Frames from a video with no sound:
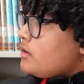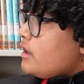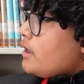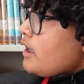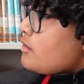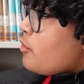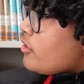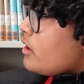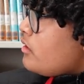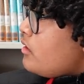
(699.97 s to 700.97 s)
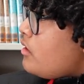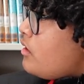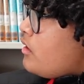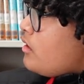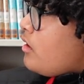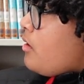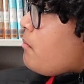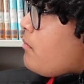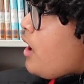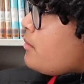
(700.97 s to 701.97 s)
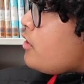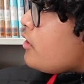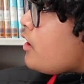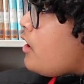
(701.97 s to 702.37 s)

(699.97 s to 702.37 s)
The next morning, Mom took